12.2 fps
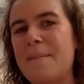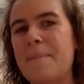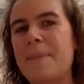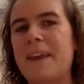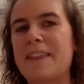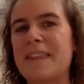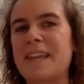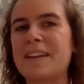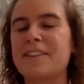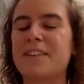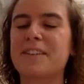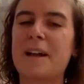I think
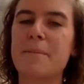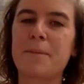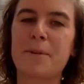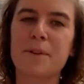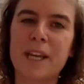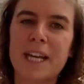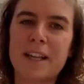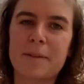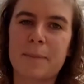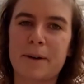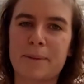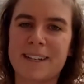just all the
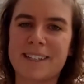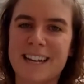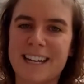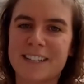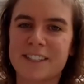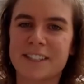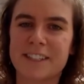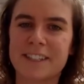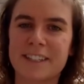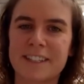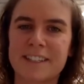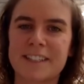experimentation
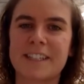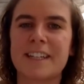and